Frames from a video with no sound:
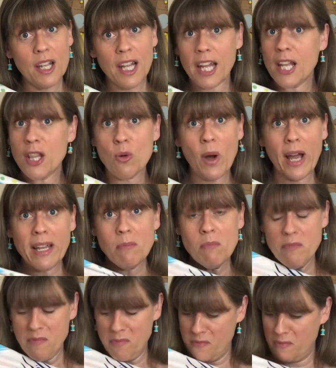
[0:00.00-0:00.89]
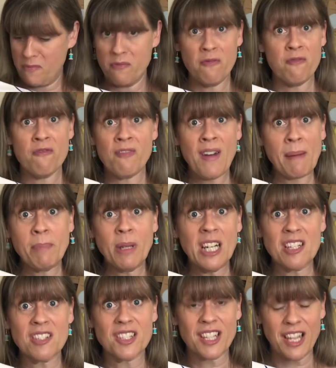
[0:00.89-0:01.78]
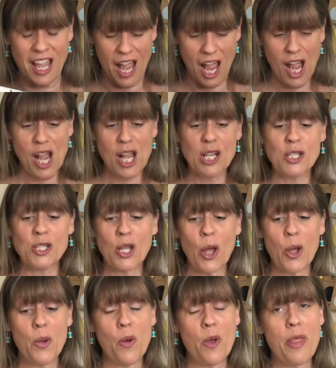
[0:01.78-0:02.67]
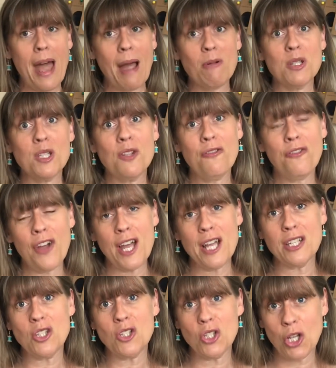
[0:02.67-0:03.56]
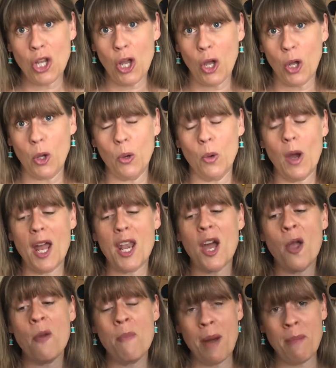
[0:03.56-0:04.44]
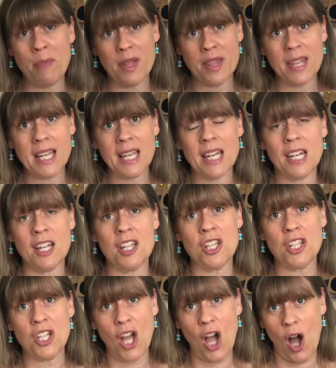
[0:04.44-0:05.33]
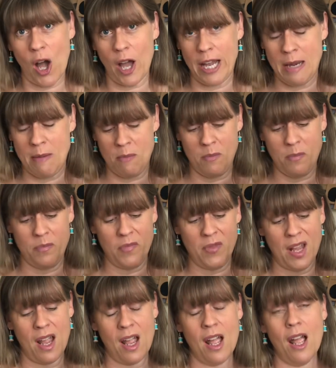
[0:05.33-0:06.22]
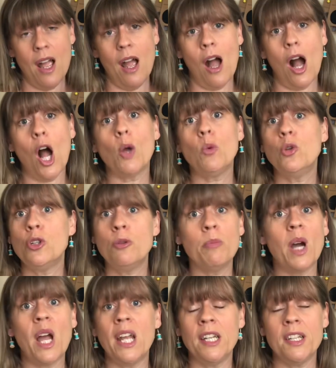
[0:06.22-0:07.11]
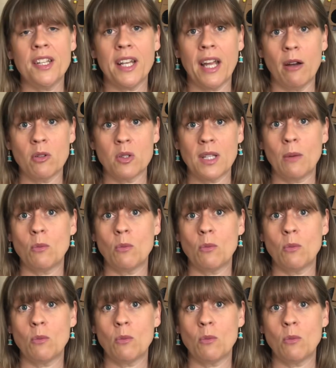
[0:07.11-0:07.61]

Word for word: Either way, fabulous. So that was the first two and I remember thinking at the time I wouldn't buy anything else.